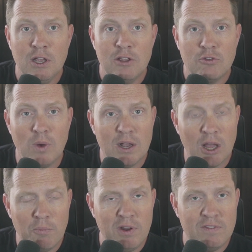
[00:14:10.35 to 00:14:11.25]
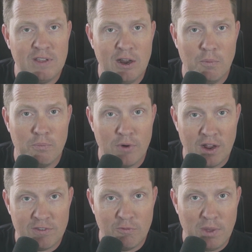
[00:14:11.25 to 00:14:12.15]
So while companies tout
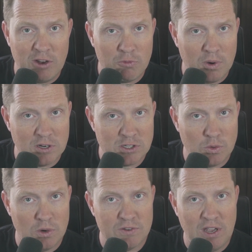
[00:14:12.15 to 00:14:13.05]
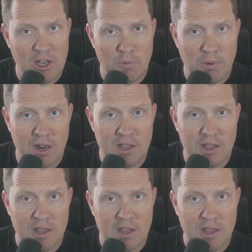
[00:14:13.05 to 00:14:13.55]
impressive benchmark scores, enterprise